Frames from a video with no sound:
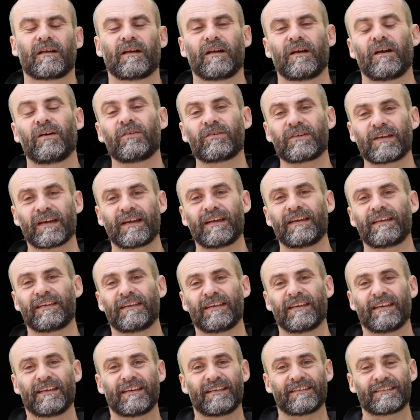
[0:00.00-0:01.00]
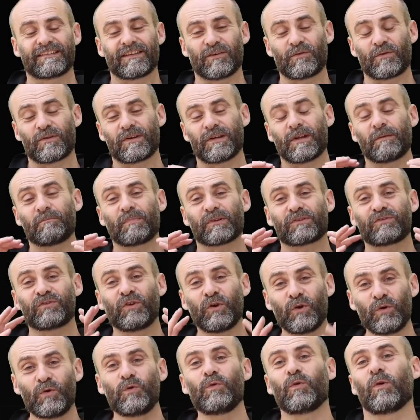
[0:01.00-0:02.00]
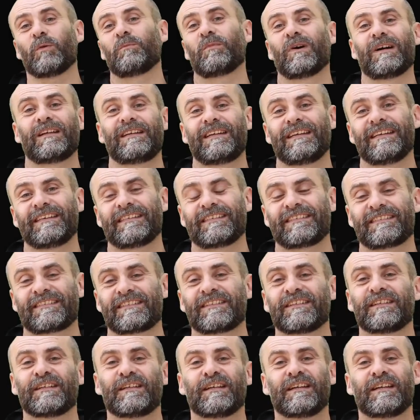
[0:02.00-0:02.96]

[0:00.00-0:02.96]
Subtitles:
Okay, so number 2 on my list,